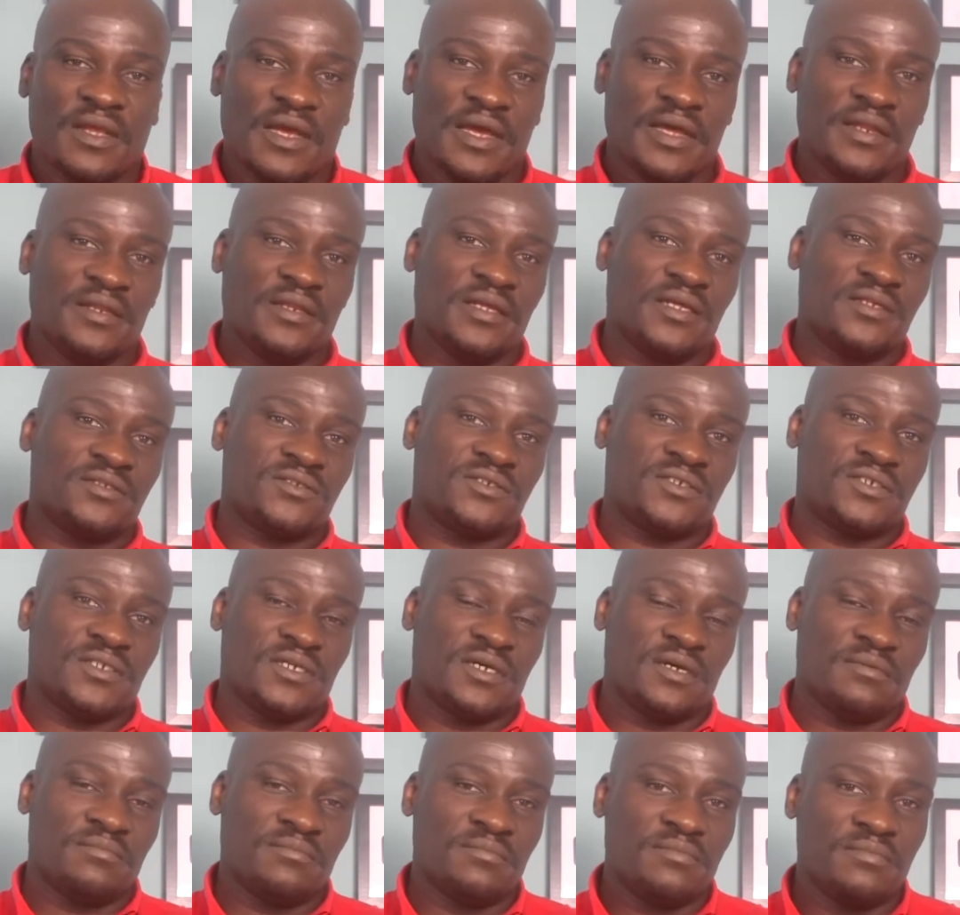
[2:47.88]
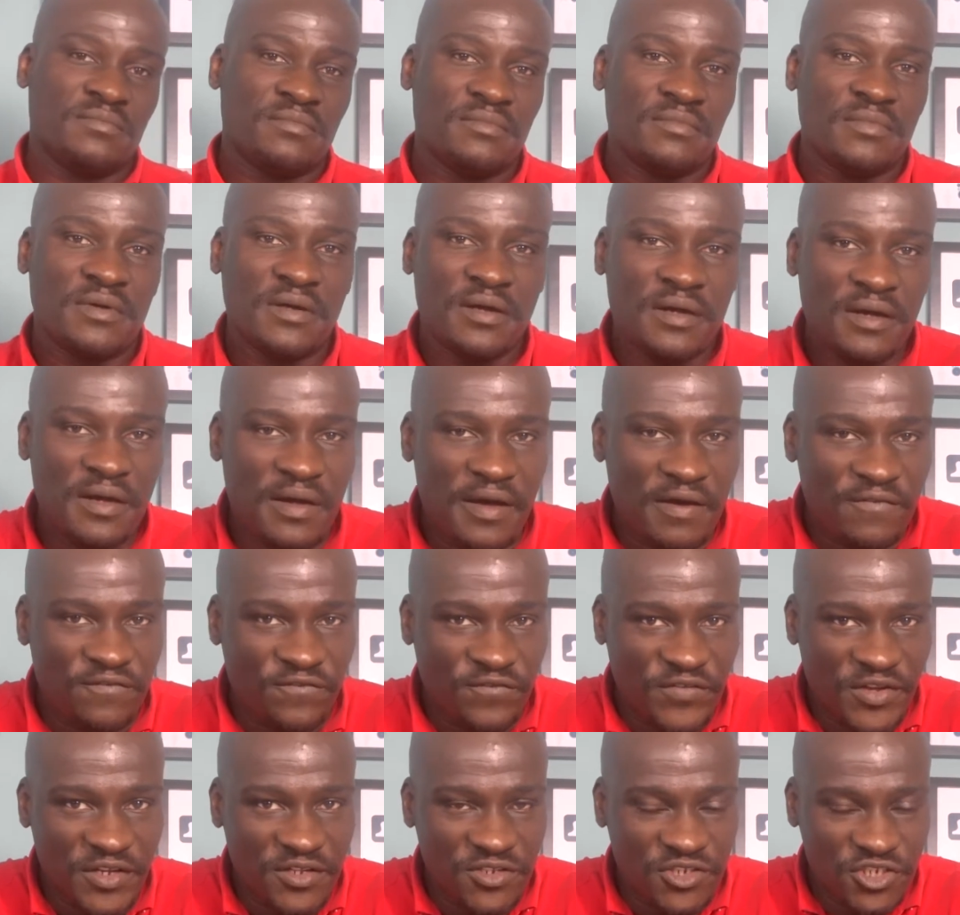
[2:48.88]
And it's a
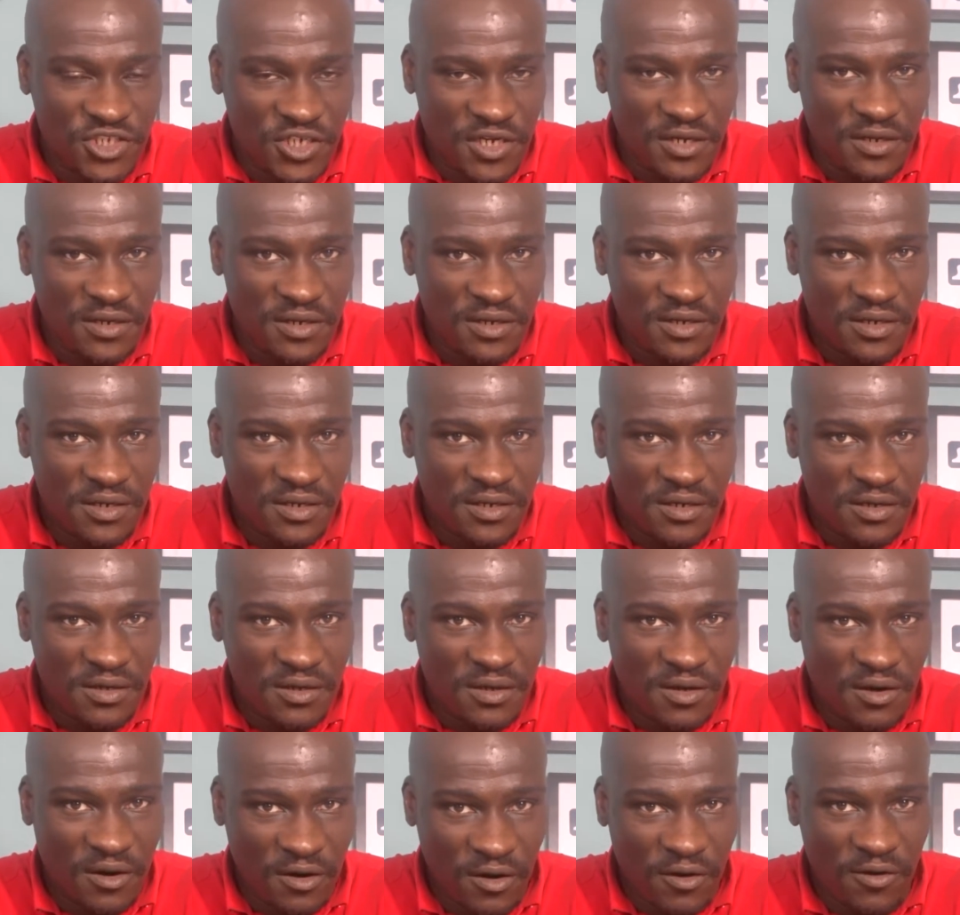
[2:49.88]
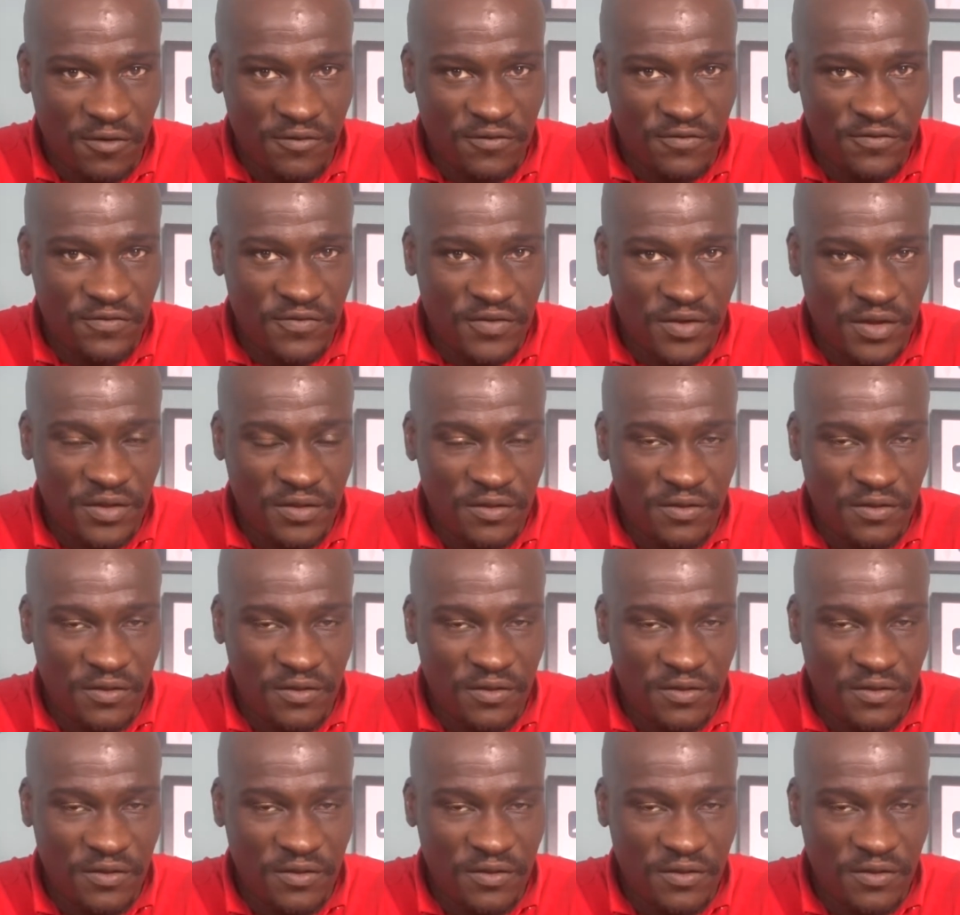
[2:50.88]
feature of